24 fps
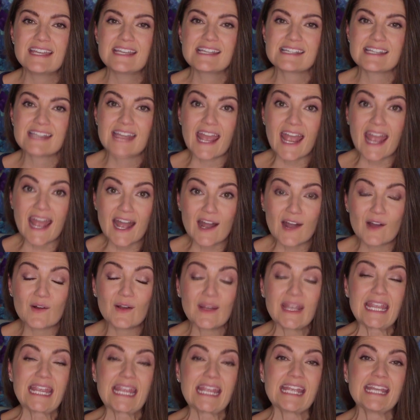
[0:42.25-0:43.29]
Now,
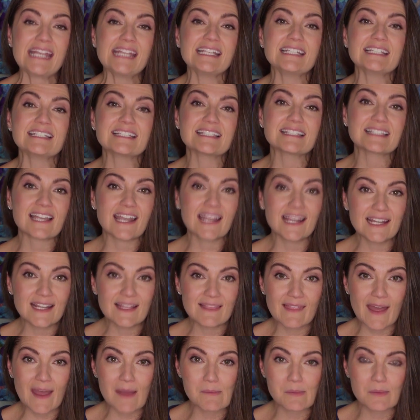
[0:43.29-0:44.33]
in
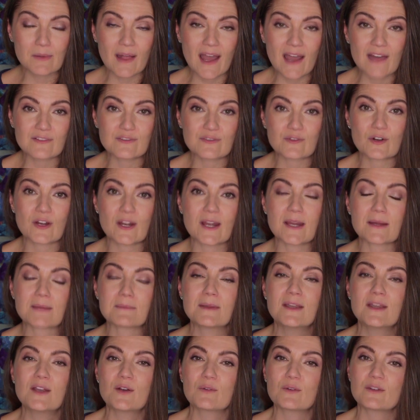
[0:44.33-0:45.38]
designing that
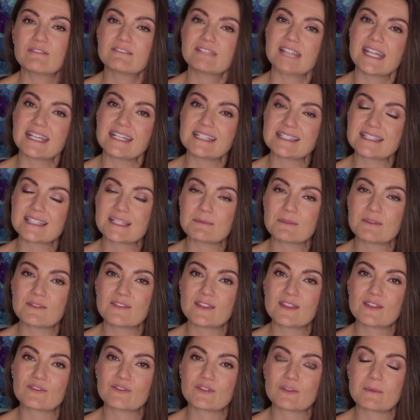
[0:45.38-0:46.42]
platform, we've taken some of
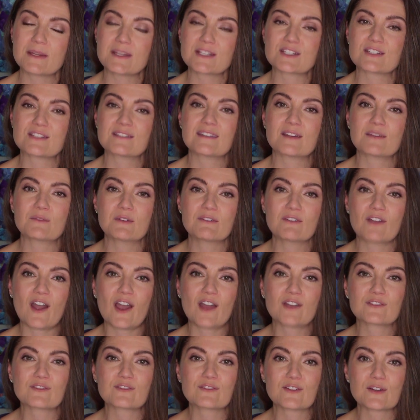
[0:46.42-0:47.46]
the information that we've
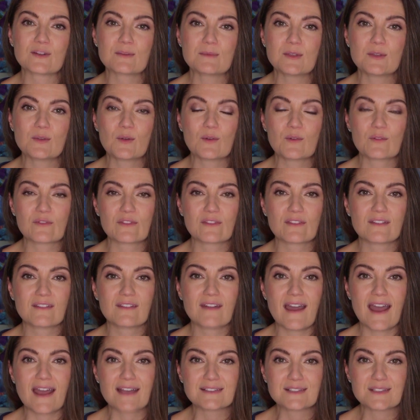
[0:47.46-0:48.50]
gotten from you over the
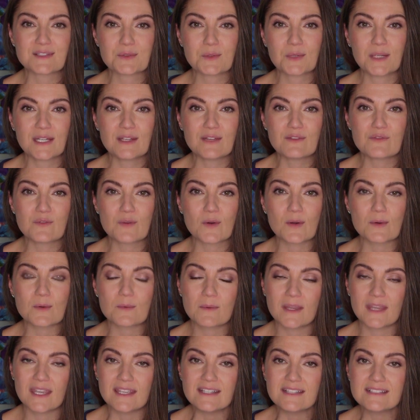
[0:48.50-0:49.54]
last 24
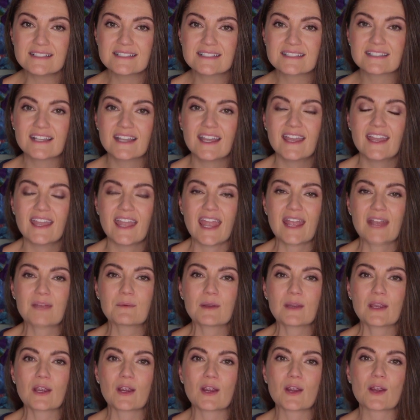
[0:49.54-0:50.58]
weeks, and
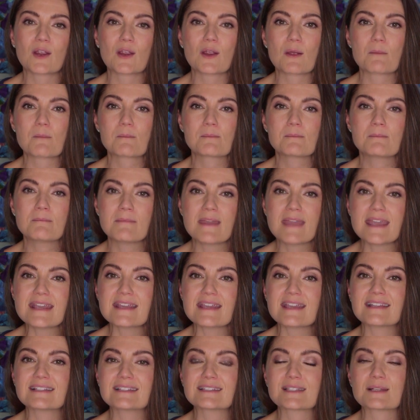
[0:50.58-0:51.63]
we are
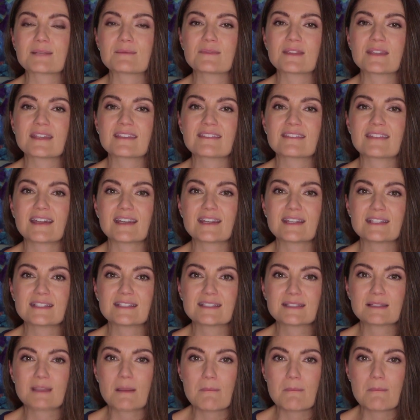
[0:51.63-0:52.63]
making something that is